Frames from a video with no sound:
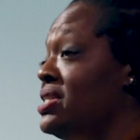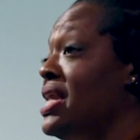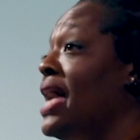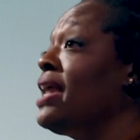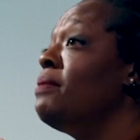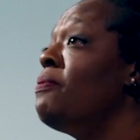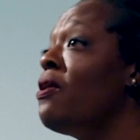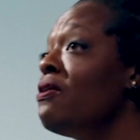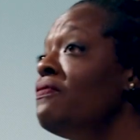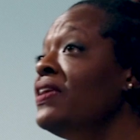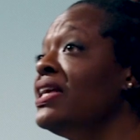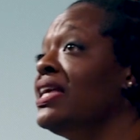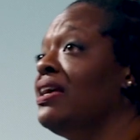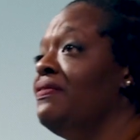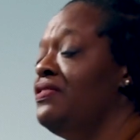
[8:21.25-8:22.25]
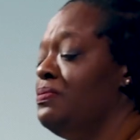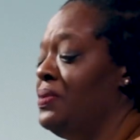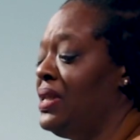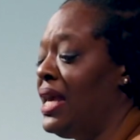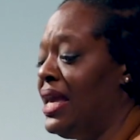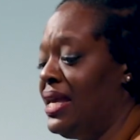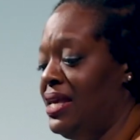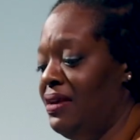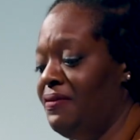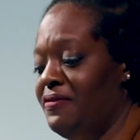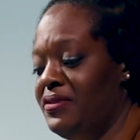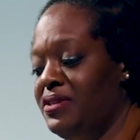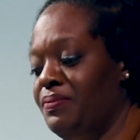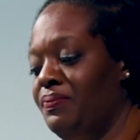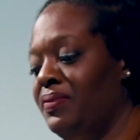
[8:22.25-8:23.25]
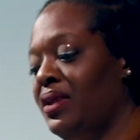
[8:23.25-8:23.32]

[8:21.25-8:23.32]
Not a perfect gift, but a gift.